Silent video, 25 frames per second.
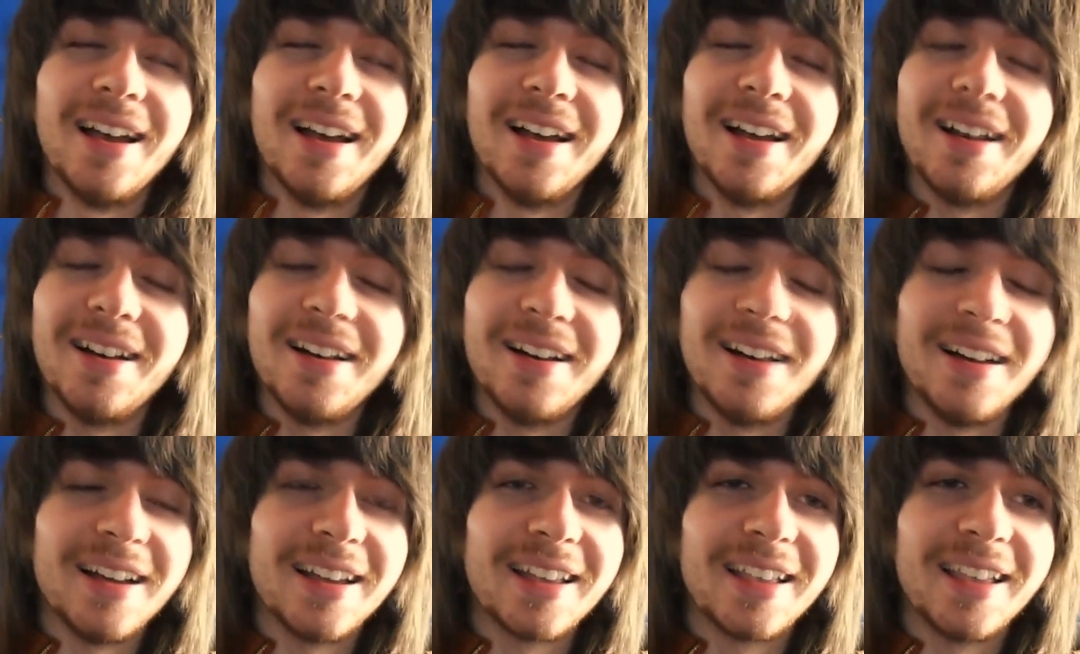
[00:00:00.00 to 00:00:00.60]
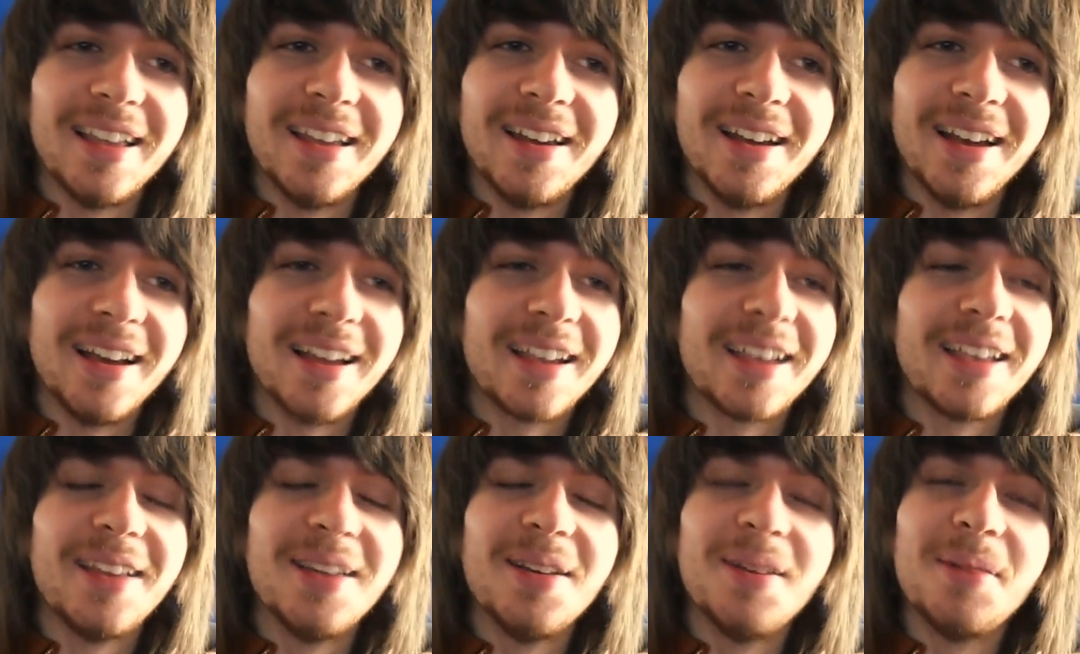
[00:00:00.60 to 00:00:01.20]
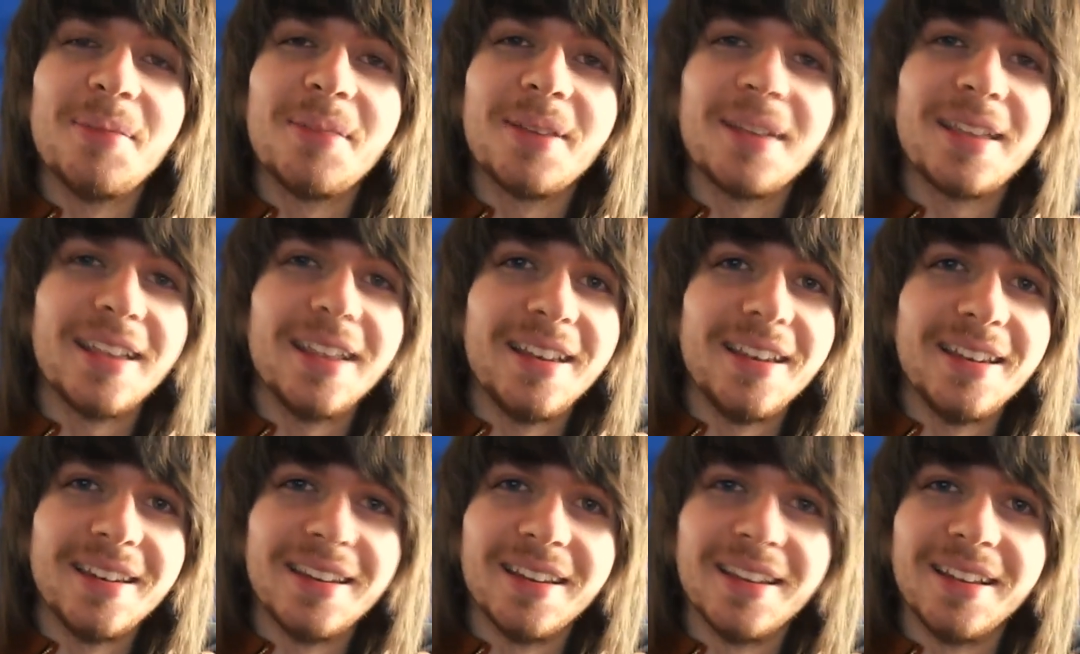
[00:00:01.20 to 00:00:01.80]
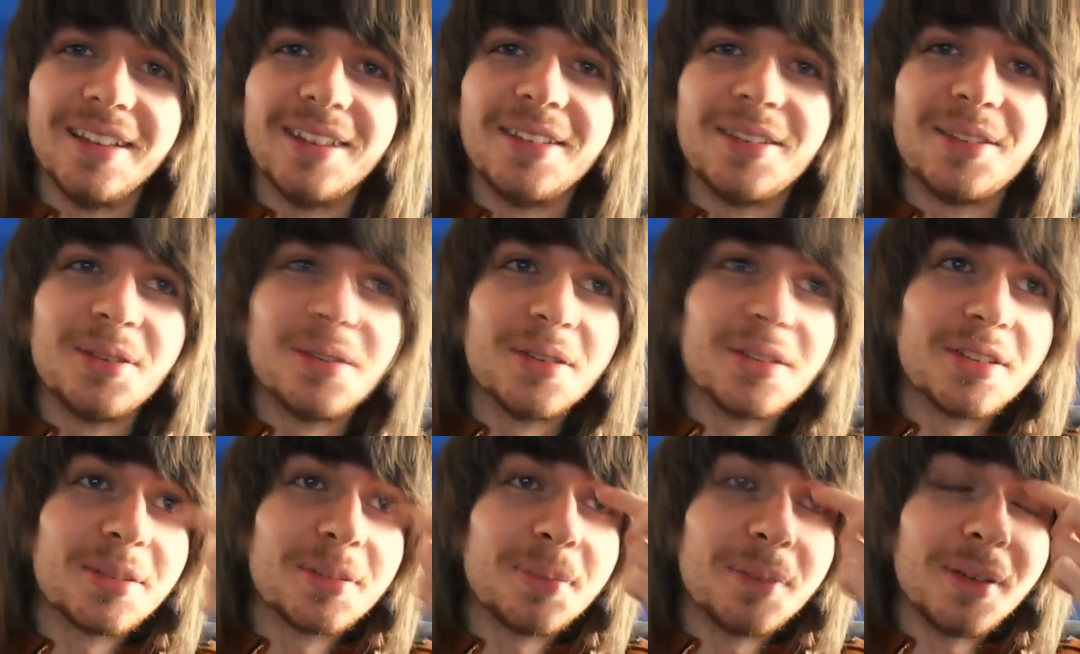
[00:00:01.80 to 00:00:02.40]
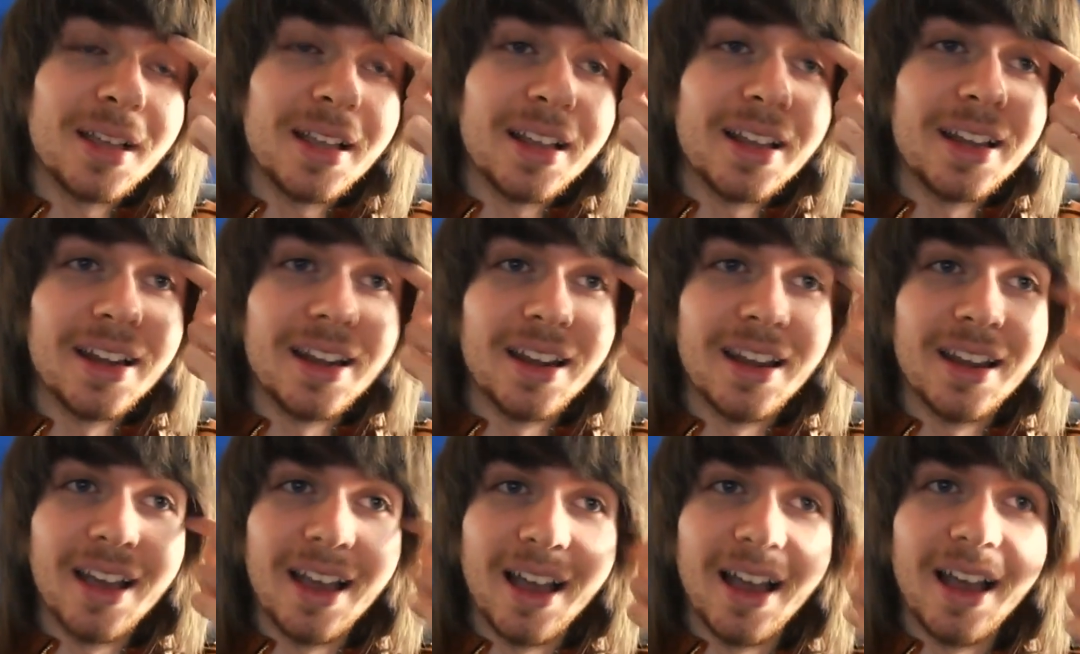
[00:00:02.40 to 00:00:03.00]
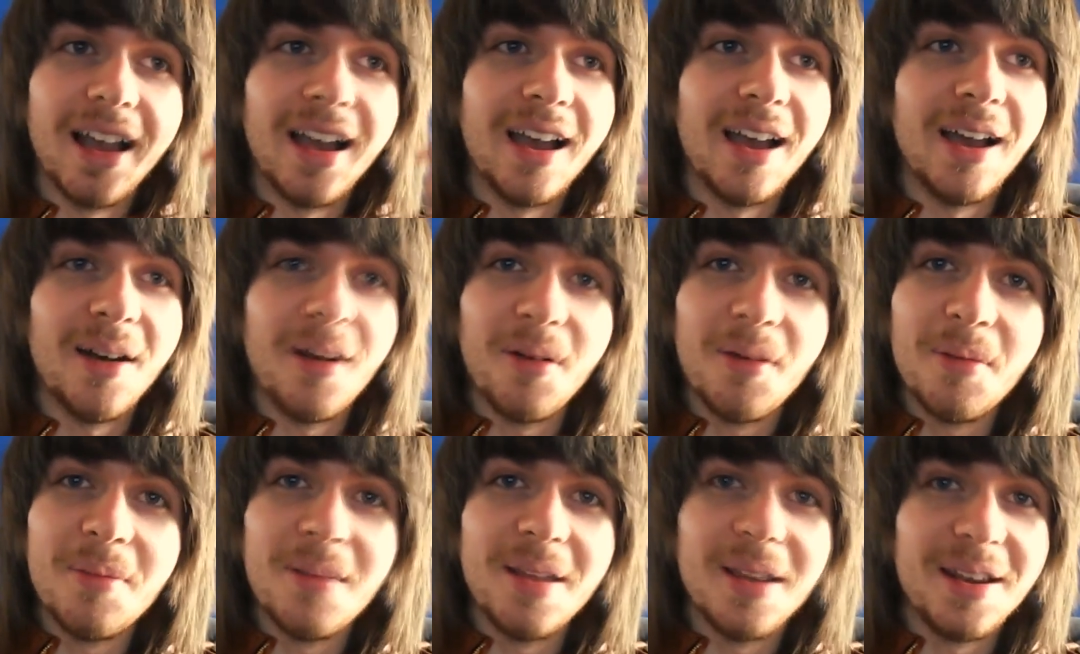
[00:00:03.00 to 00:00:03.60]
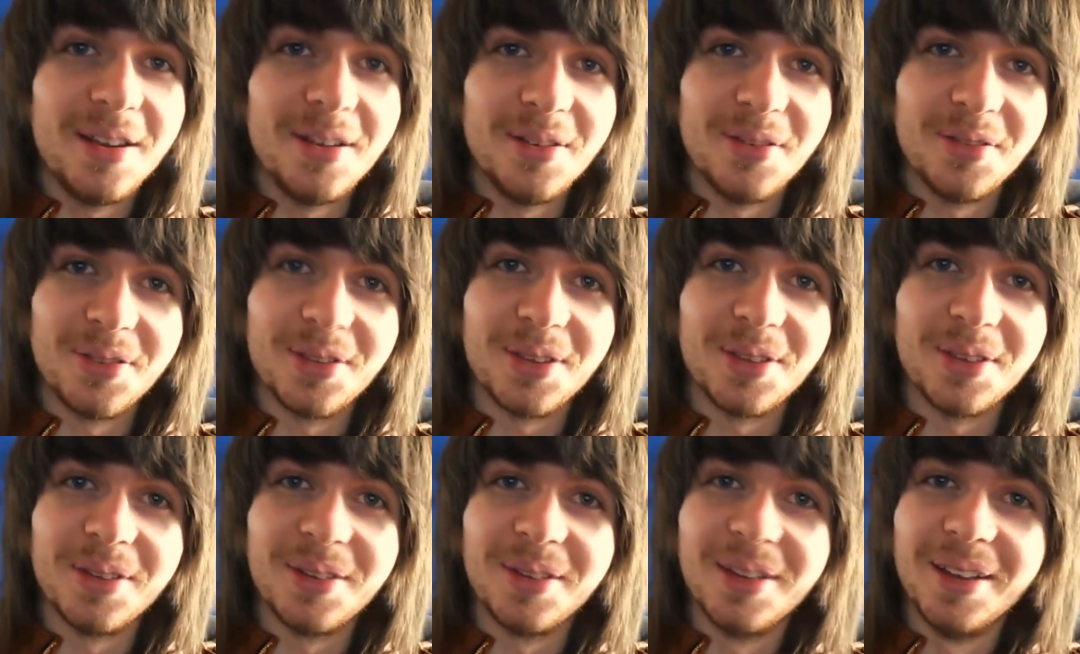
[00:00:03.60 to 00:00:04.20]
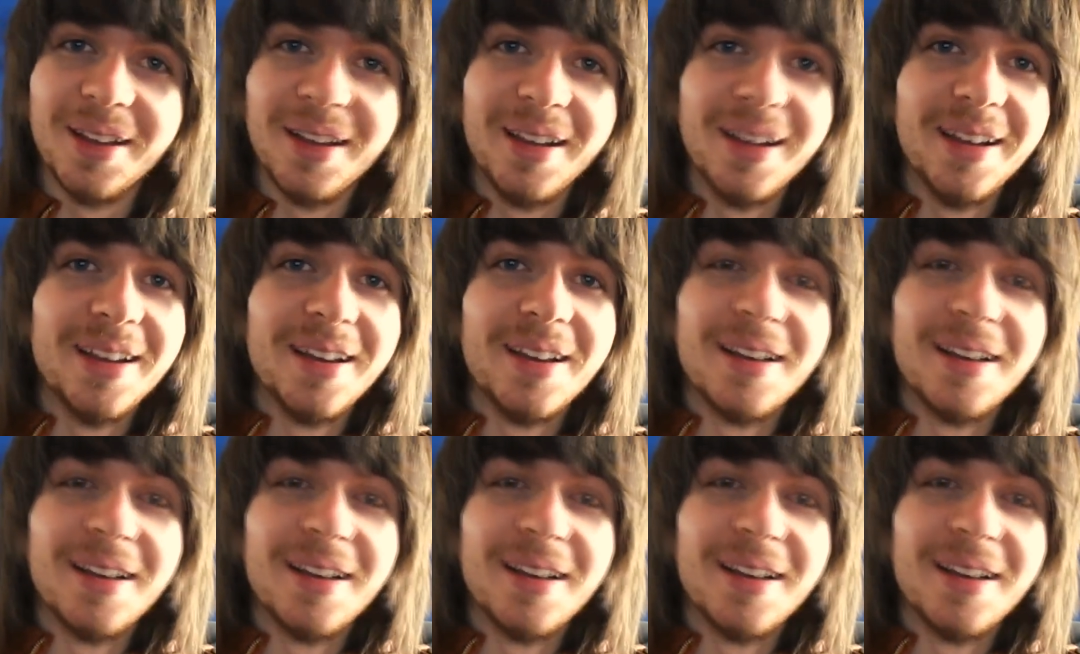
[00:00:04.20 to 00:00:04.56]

Ah, I cannot begin to explain how many of you.